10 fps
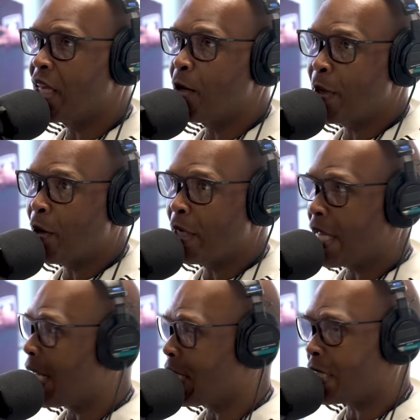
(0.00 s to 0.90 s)
then we're going to
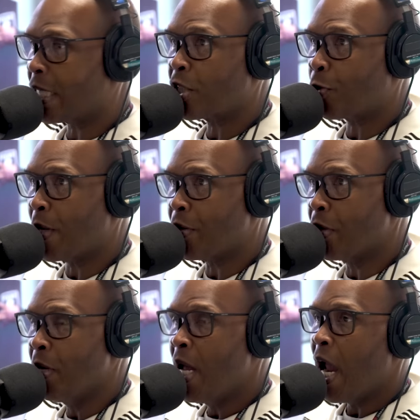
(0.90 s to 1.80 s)
get in touch with
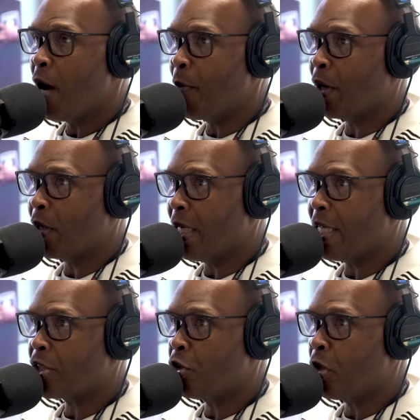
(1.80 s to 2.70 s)
you, and we're going to
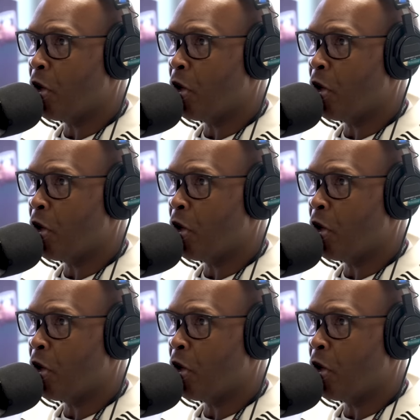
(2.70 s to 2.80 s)
let you